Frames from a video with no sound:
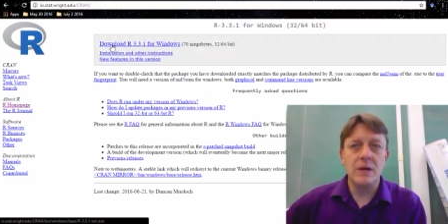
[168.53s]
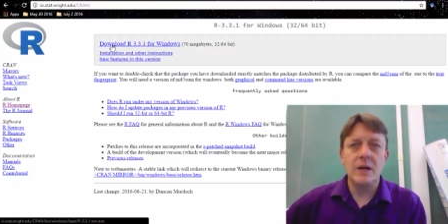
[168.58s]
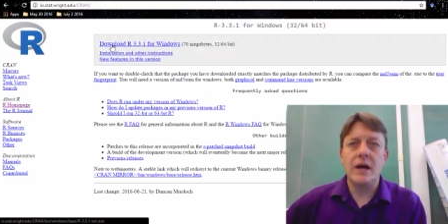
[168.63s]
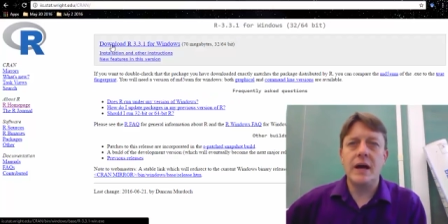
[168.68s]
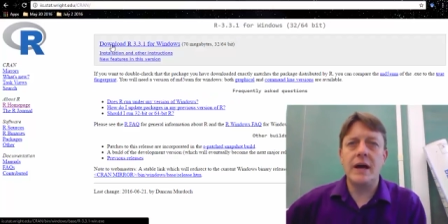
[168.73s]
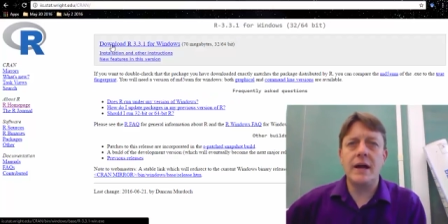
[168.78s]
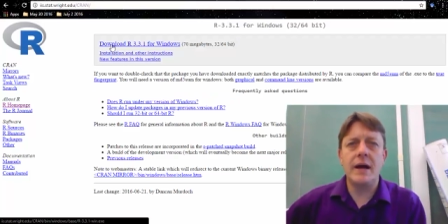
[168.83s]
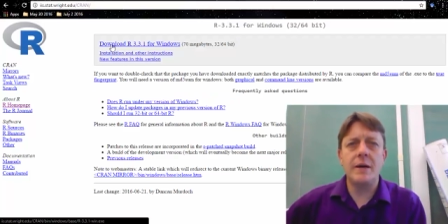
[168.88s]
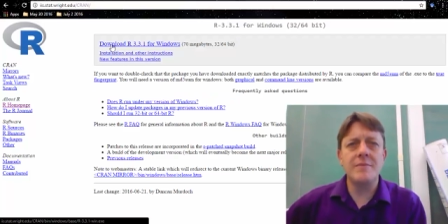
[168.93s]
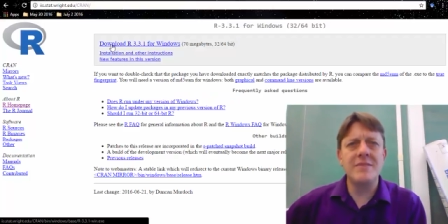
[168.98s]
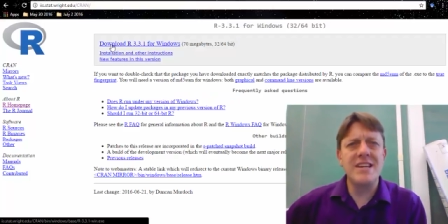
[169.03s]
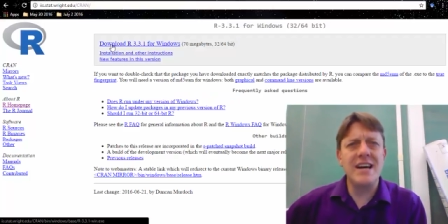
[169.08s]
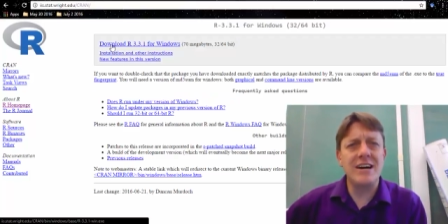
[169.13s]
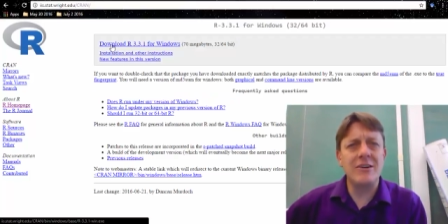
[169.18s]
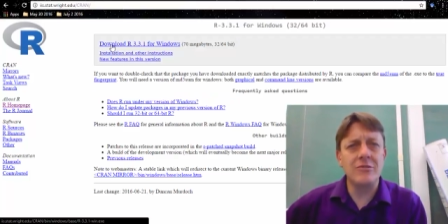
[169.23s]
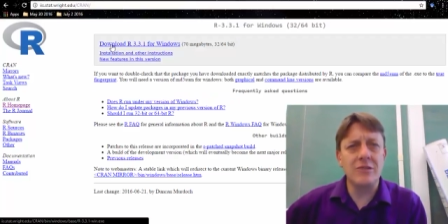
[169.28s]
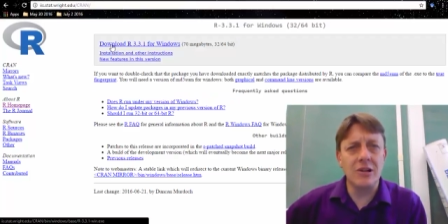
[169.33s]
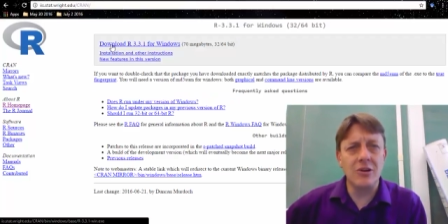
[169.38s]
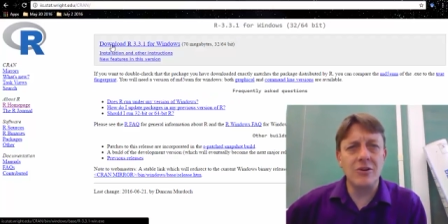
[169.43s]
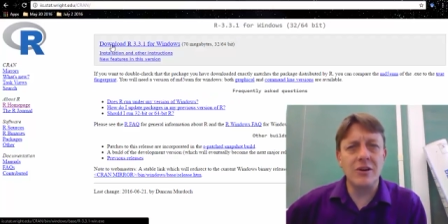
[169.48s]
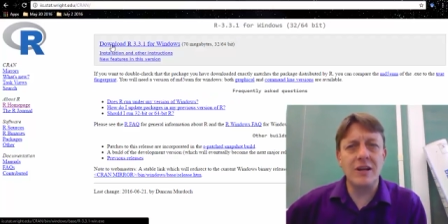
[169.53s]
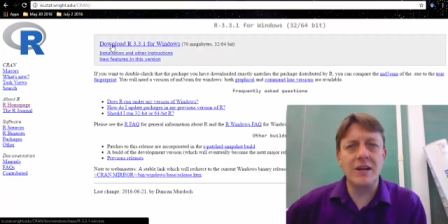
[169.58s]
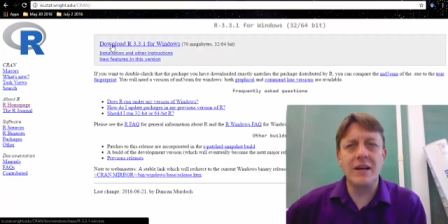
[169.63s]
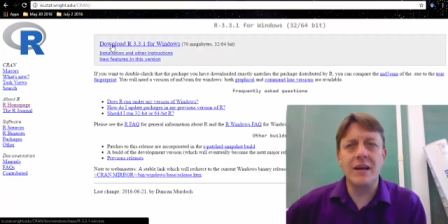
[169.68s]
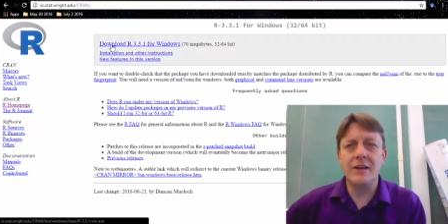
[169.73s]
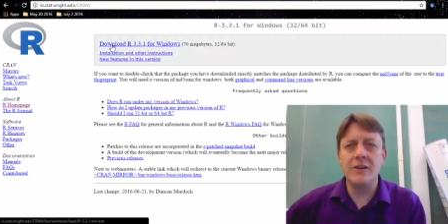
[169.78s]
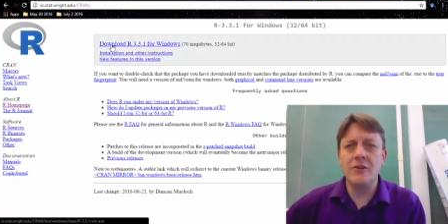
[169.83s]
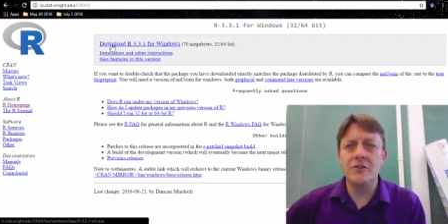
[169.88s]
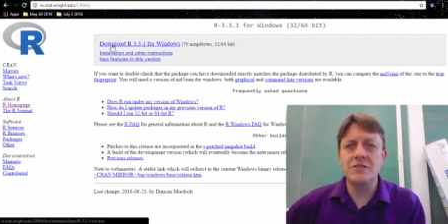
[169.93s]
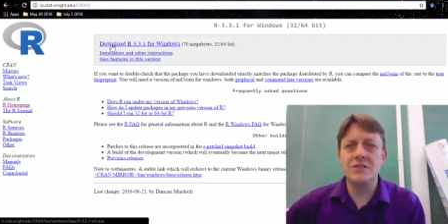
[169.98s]
And I'm downloading
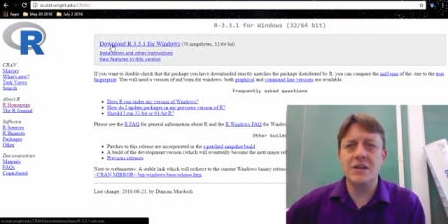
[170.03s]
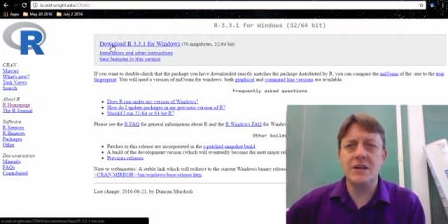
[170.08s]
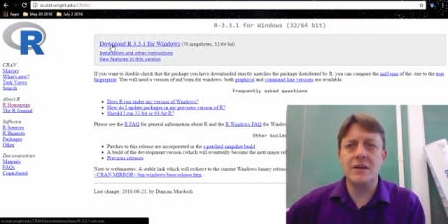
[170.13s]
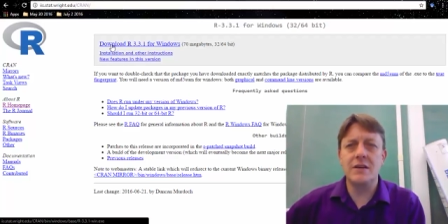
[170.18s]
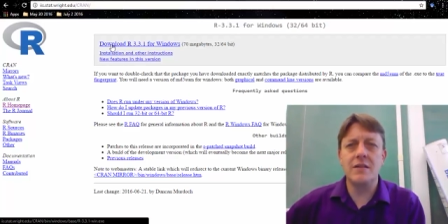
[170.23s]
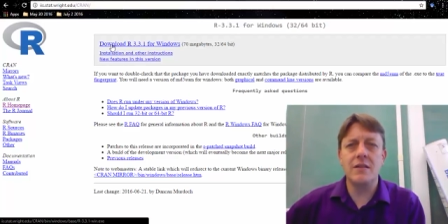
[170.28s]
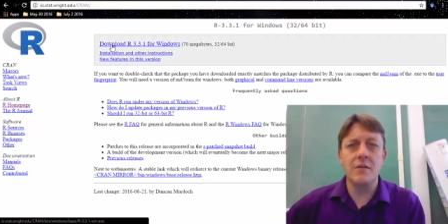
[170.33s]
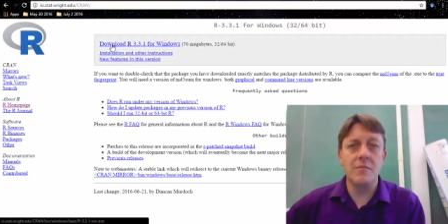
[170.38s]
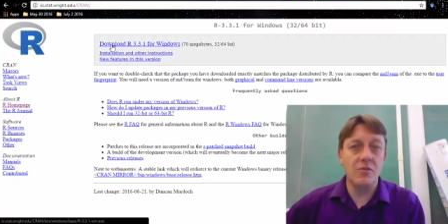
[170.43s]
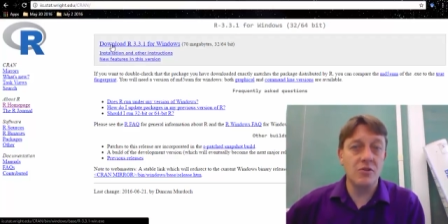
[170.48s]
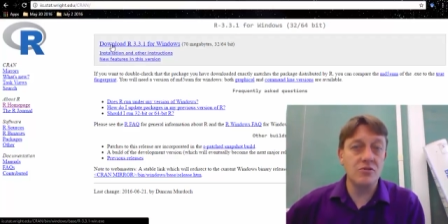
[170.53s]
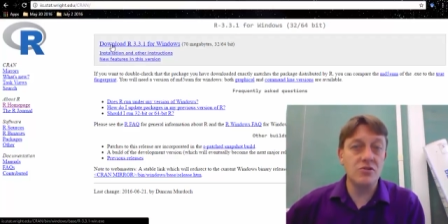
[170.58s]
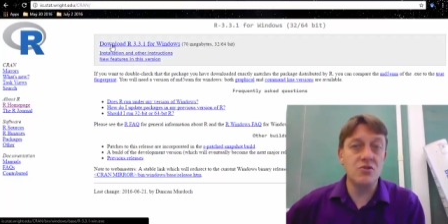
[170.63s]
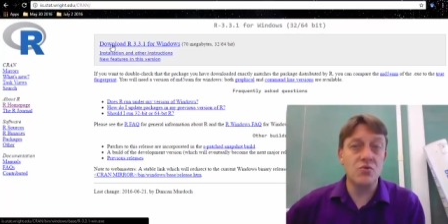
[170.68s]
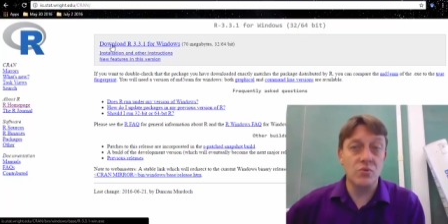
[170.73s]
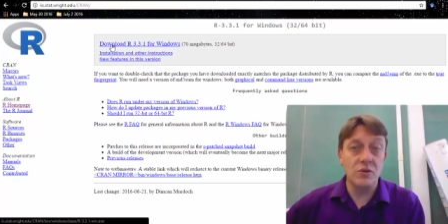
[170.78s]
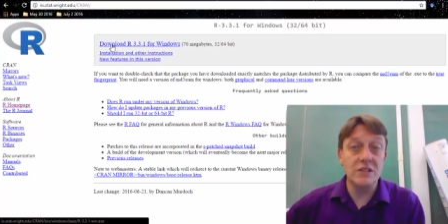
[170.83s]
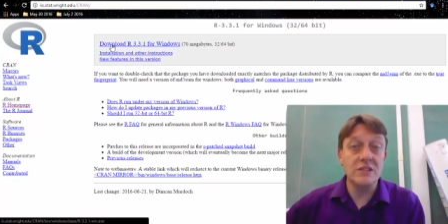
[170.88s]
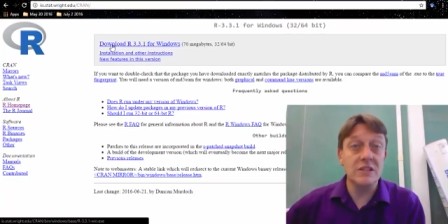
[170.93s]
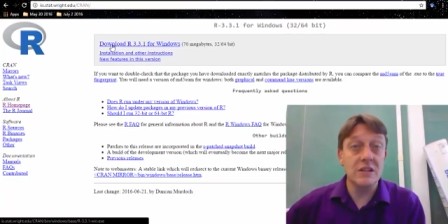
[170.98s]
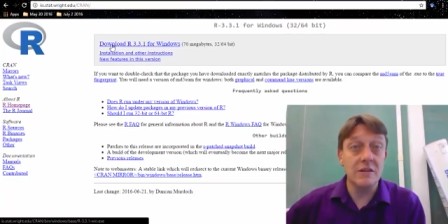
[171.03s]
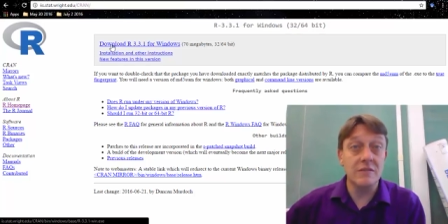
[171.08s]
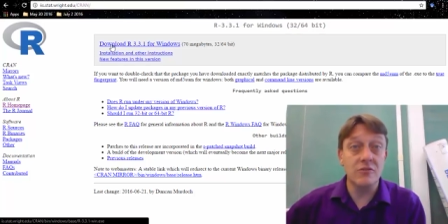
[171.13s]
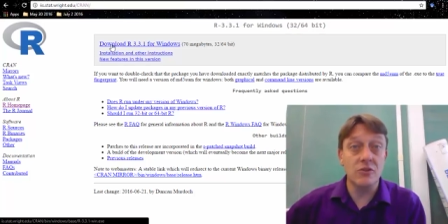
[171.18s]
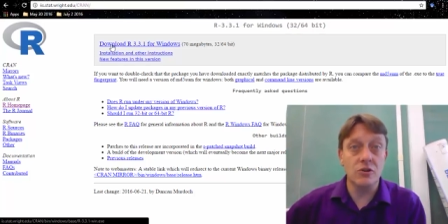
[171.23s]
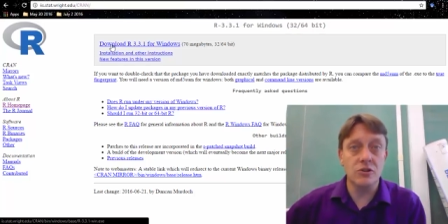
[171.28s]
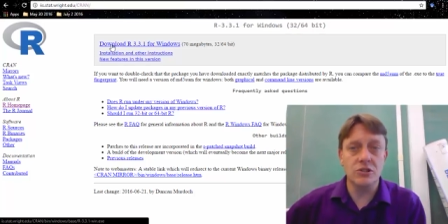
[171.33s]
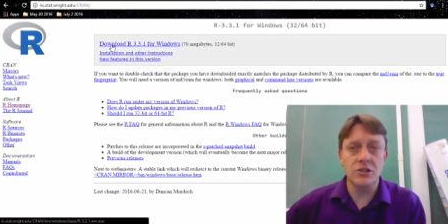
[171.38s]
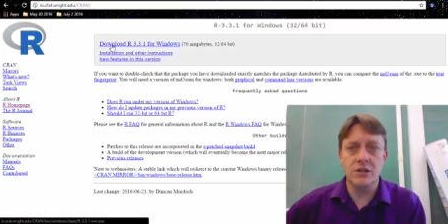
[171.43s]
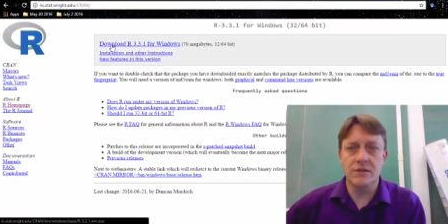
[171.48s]
and using the most recent
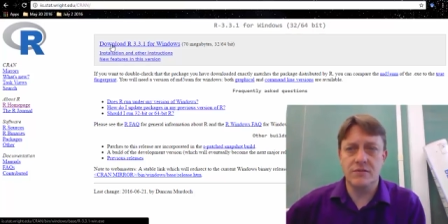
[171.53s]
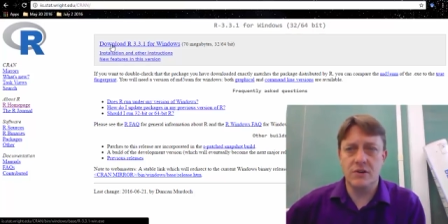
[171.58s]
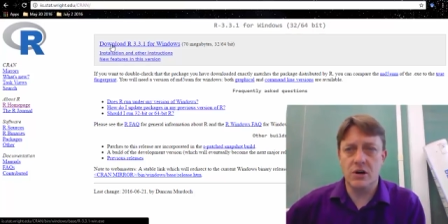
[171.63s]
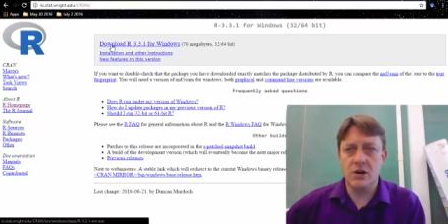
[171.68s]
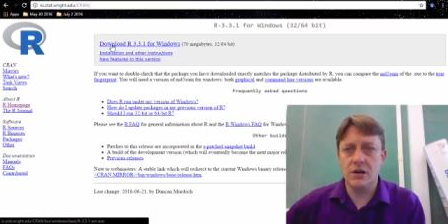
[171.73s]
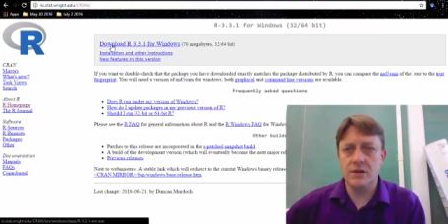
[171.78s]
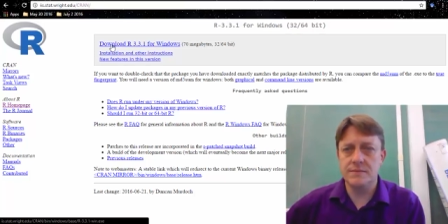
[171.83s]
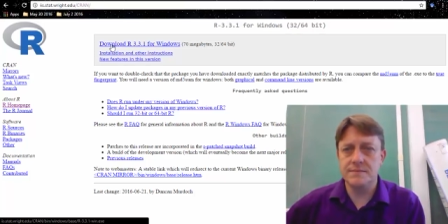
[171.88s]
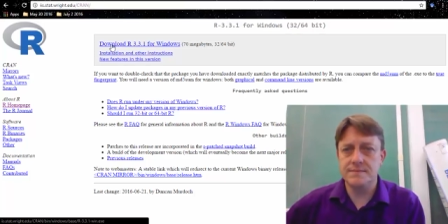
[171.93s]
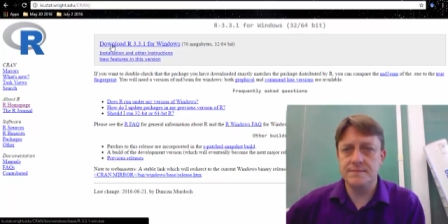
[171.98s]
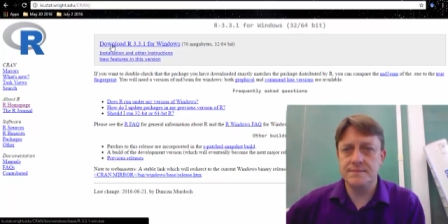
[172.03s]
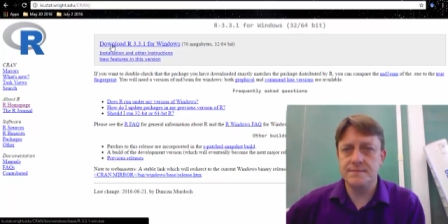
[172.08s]
version of R.